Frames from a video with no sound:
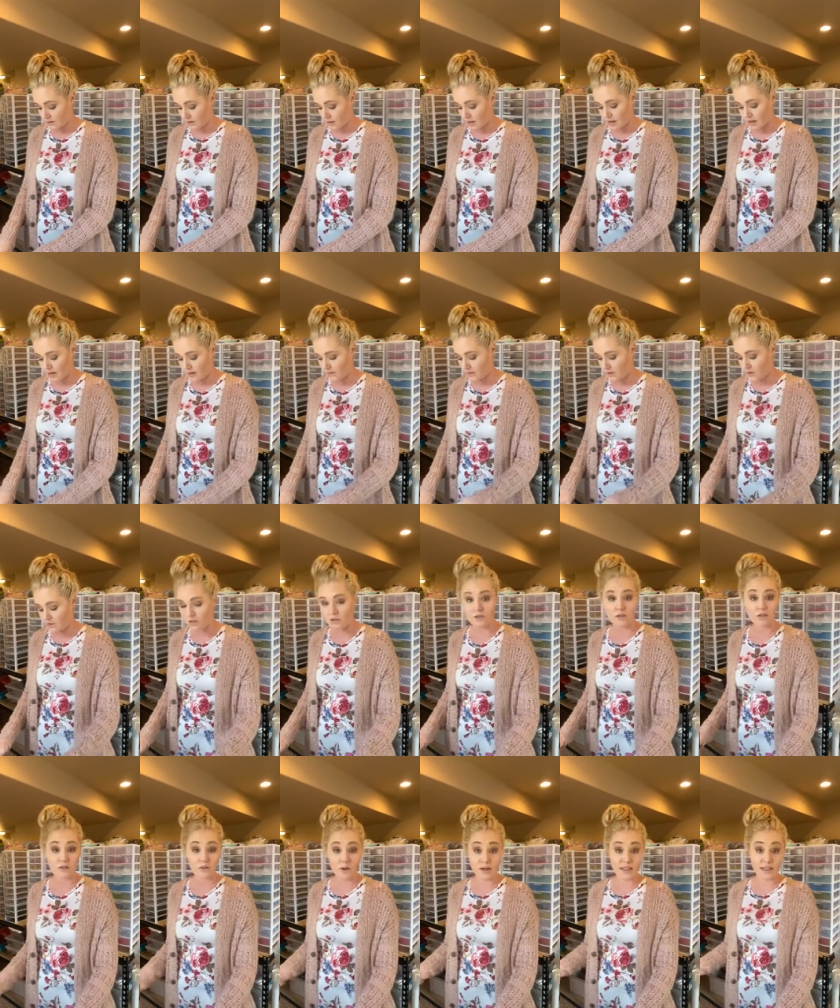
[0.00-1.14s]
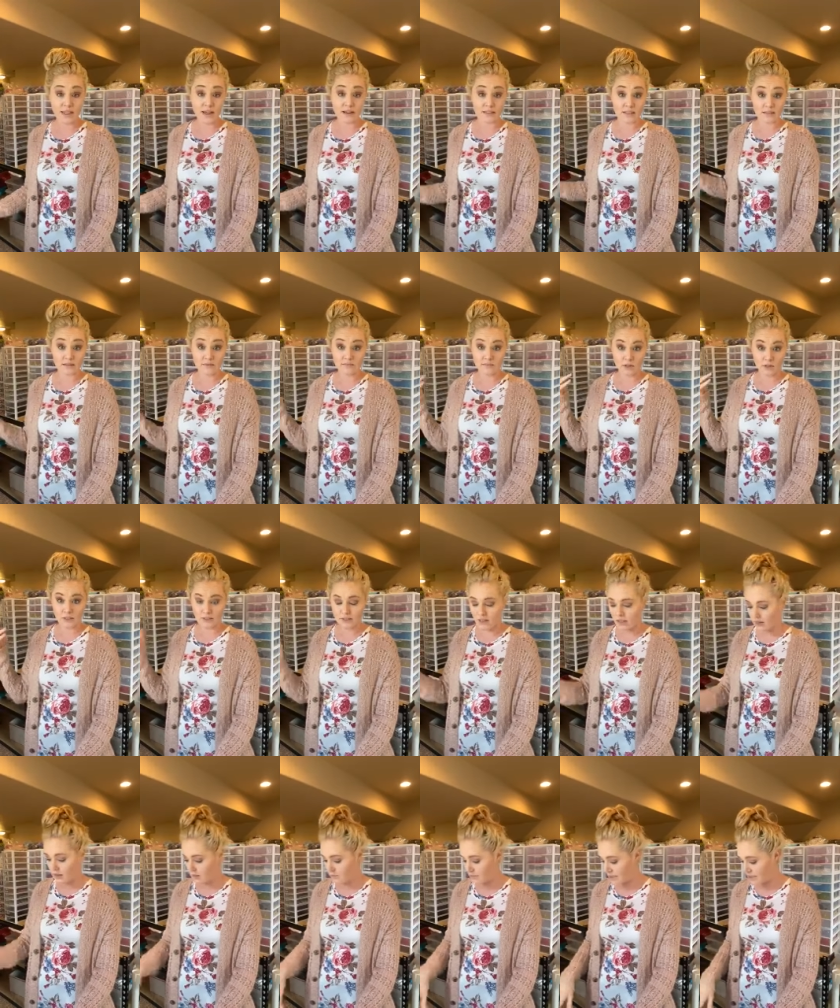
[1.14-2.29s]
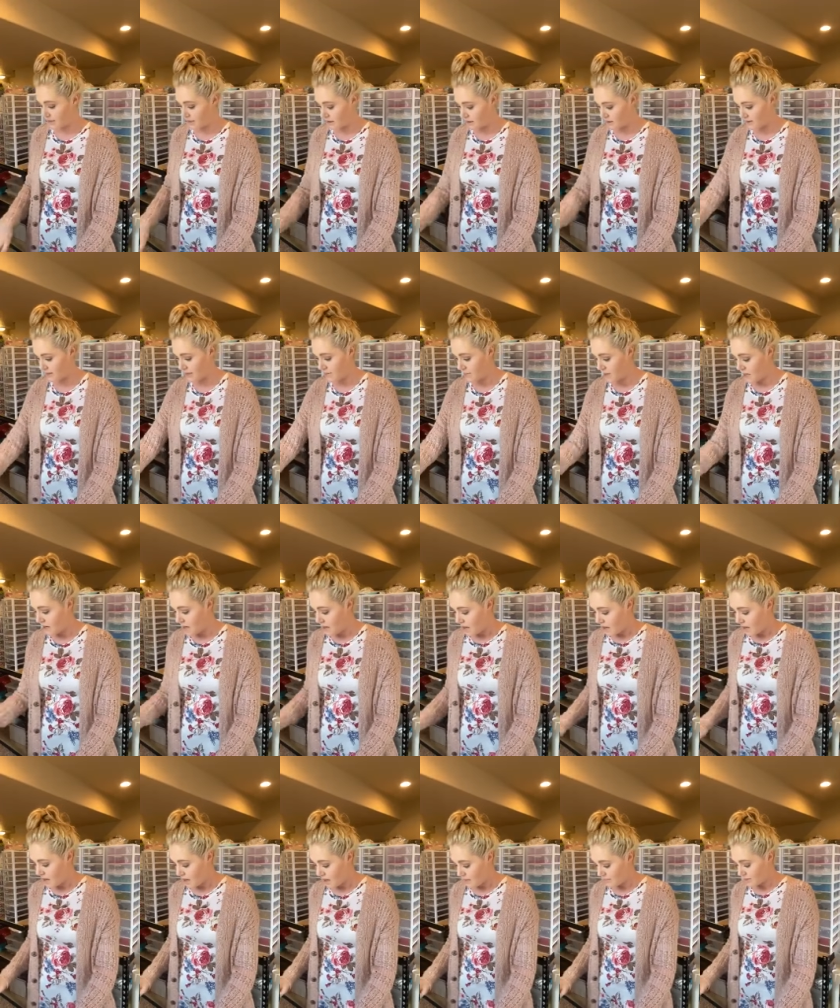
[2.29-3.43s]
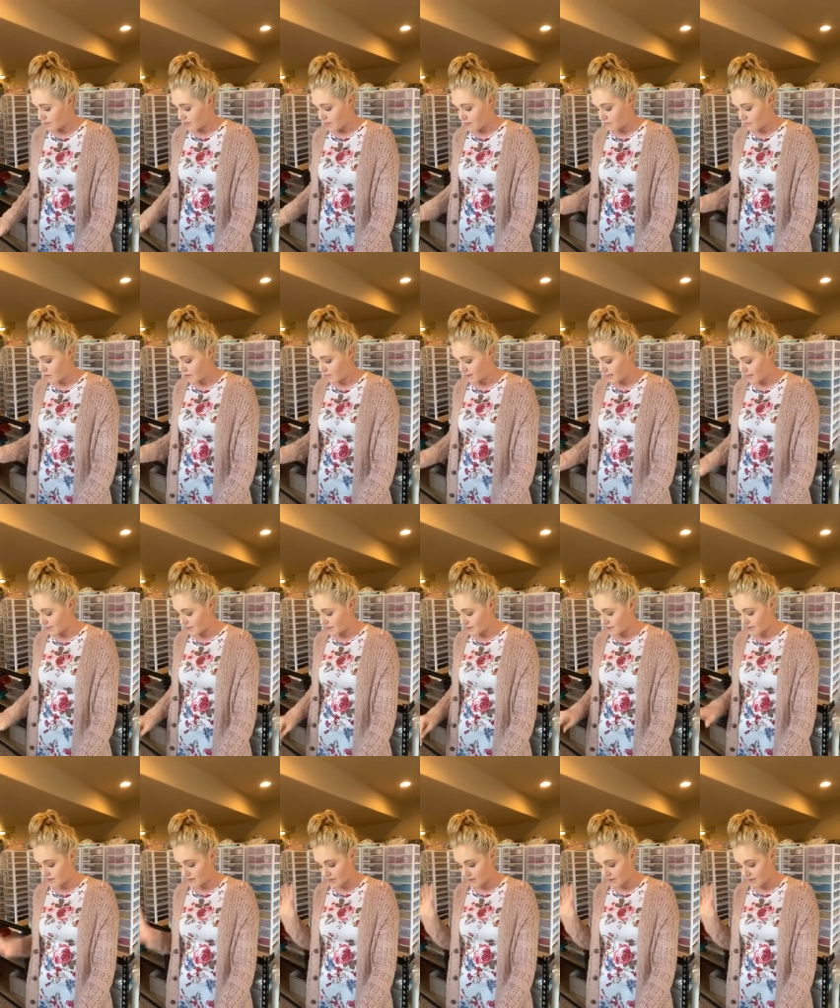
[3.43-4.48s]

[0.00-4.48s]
I don't even know, 20,000 more solid beads on the way. Um, ton more rhinestones,